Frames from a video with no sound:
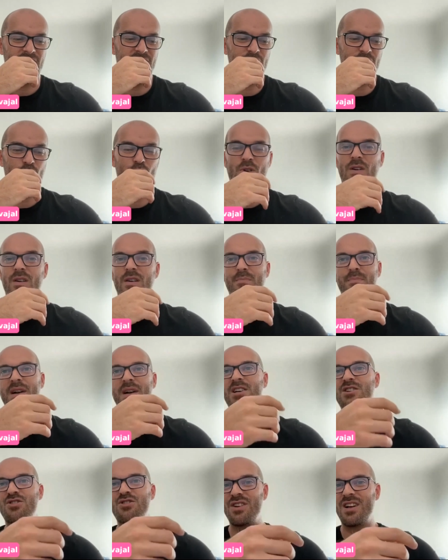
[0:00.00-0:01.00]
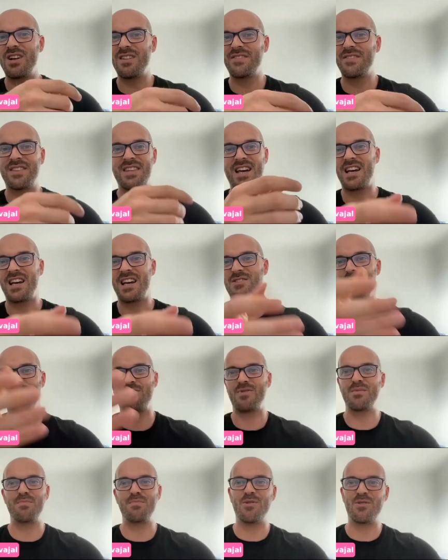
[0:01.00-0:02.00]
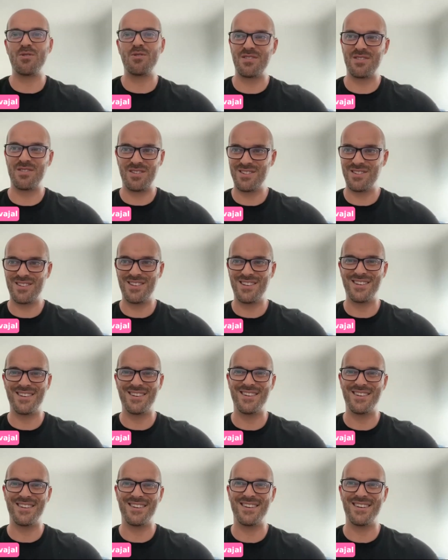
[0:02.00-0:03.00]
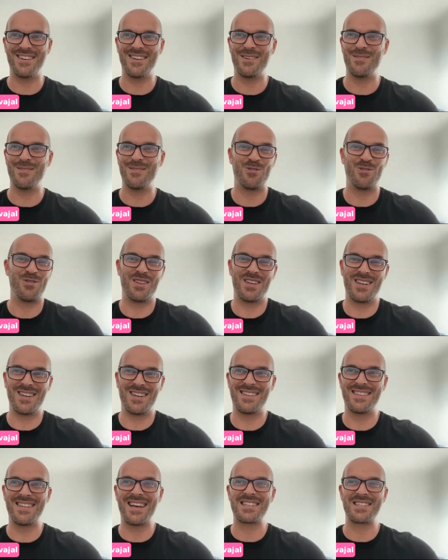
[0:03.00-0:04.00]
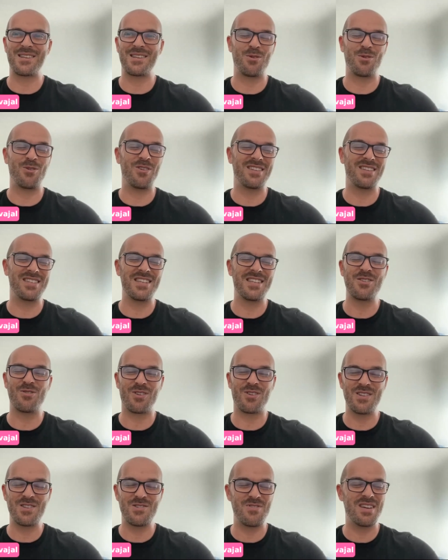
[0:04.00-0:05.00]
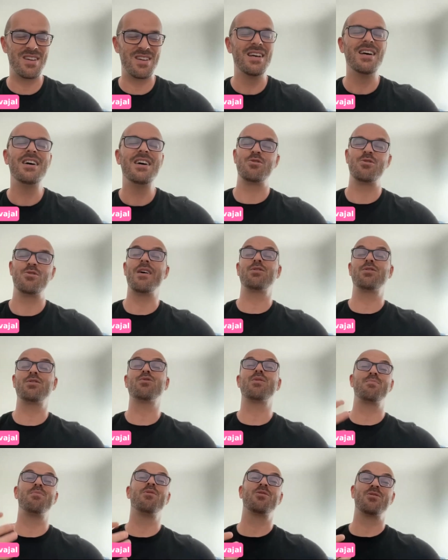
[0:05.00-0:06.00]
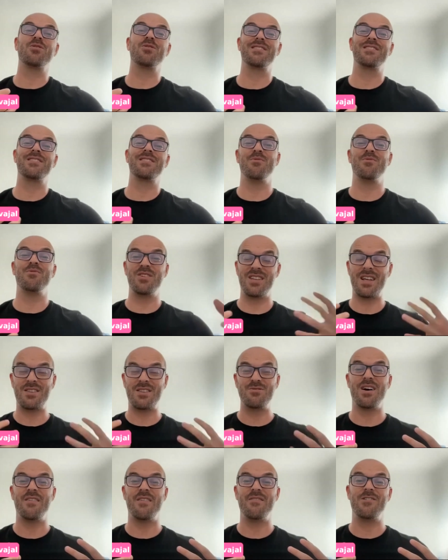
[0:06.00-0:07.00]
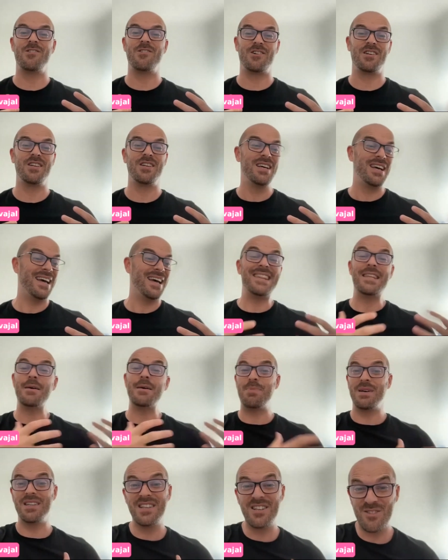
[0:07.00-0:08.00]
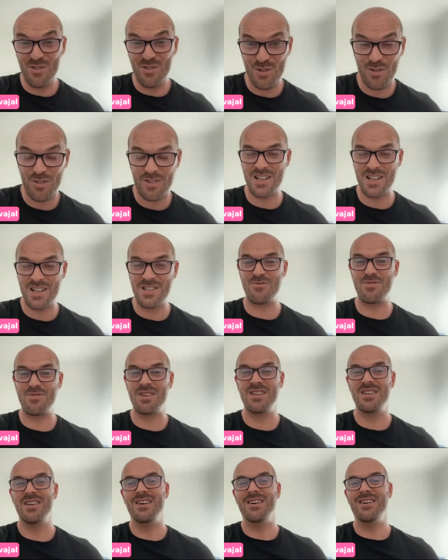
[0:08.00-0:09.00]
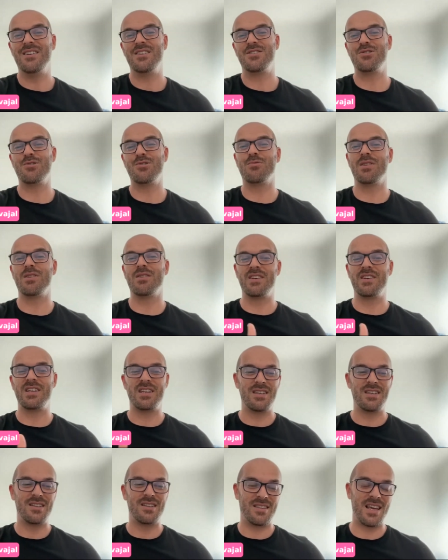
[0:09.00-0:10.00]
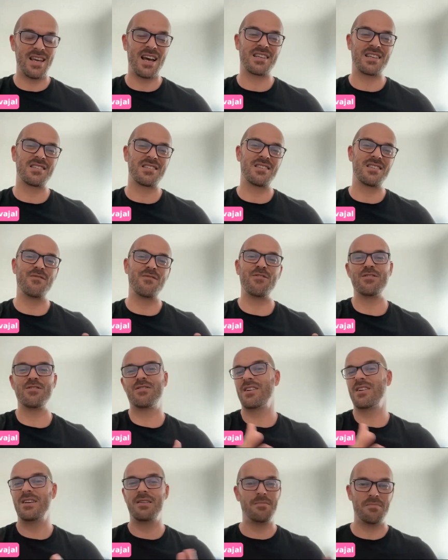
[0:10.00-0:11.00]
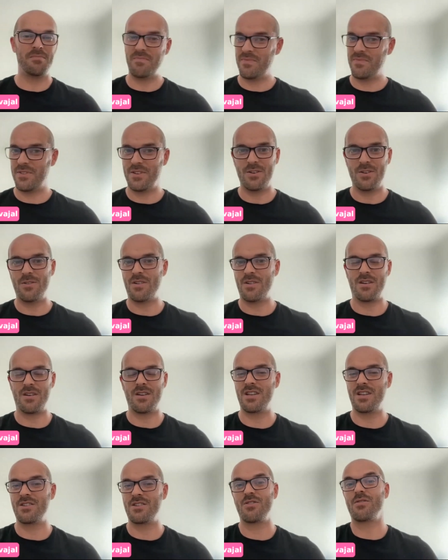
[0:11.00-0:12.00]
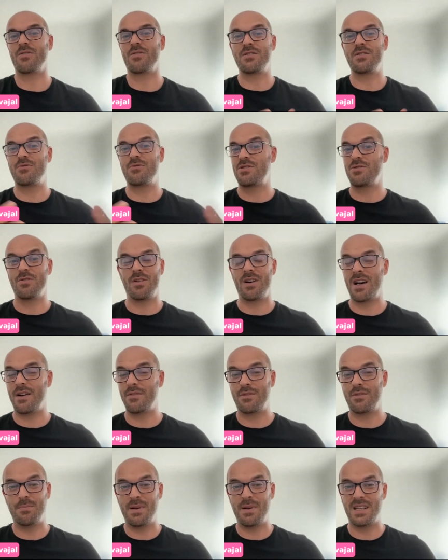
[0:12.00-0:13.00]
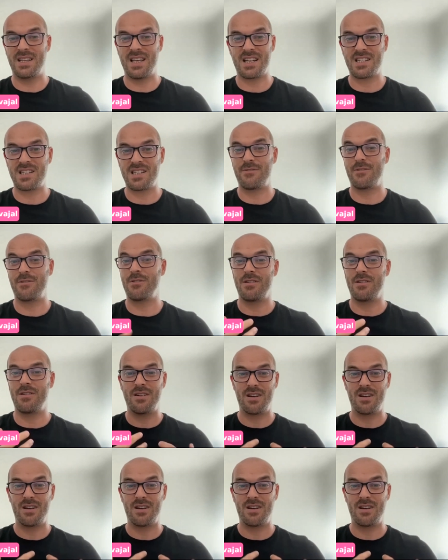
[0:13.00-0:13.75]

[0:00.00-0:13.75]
your personal tax report for the tax authorities in your country. You have to report all this money that you have earned, and depending on your country, you will be taxed differently. Or in some countries, you don't have to pay taxes for